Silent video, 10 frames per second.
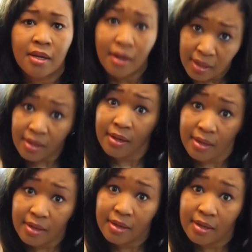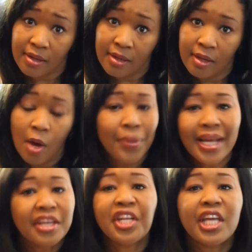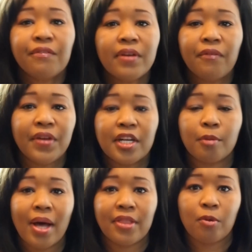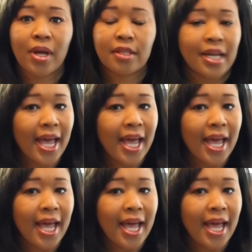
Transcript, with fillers: Huh. But I couldn't get offended about that right then.